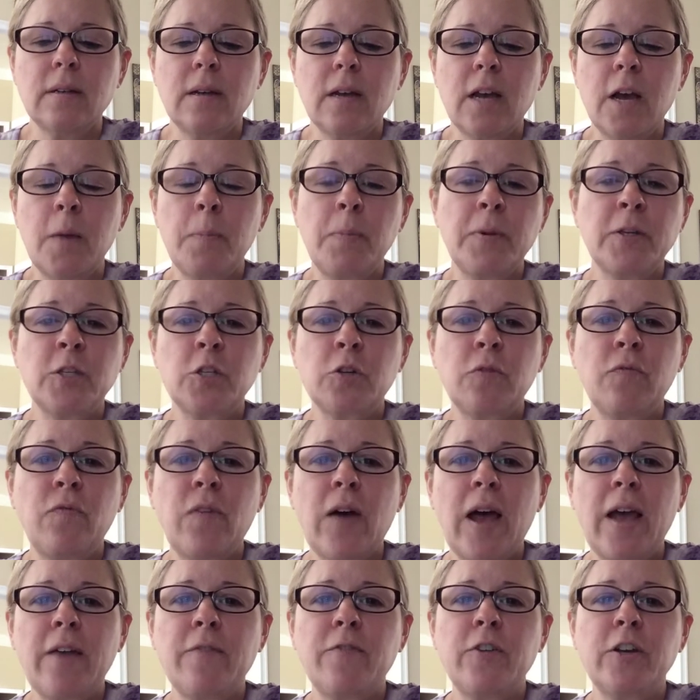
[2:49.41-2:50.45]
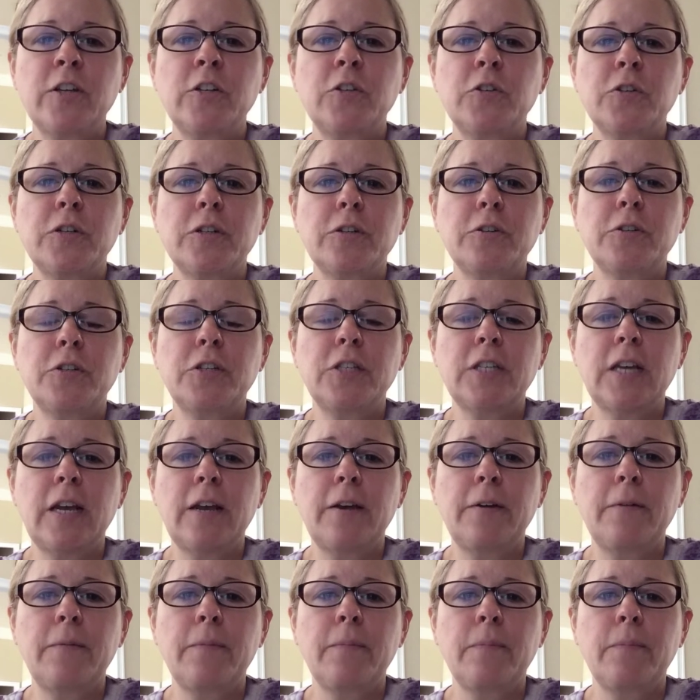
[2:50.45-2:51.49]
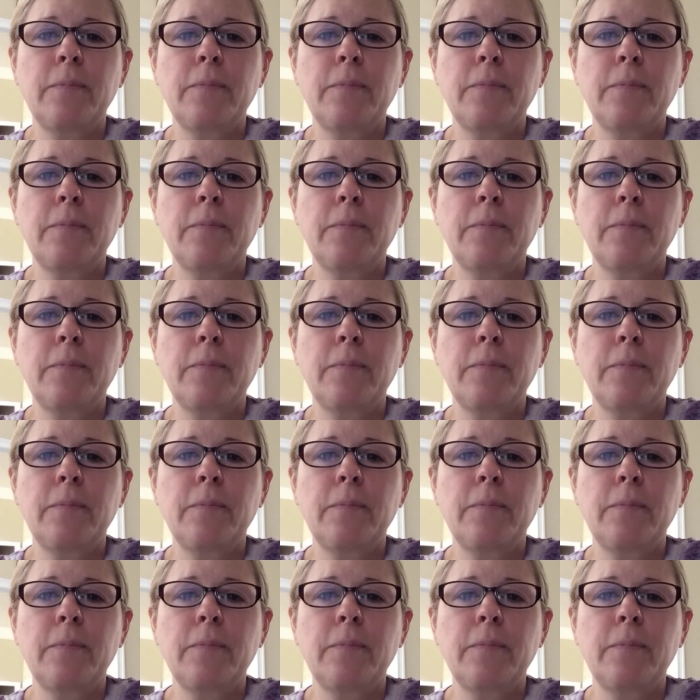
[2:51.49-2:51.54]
up until 500 or so.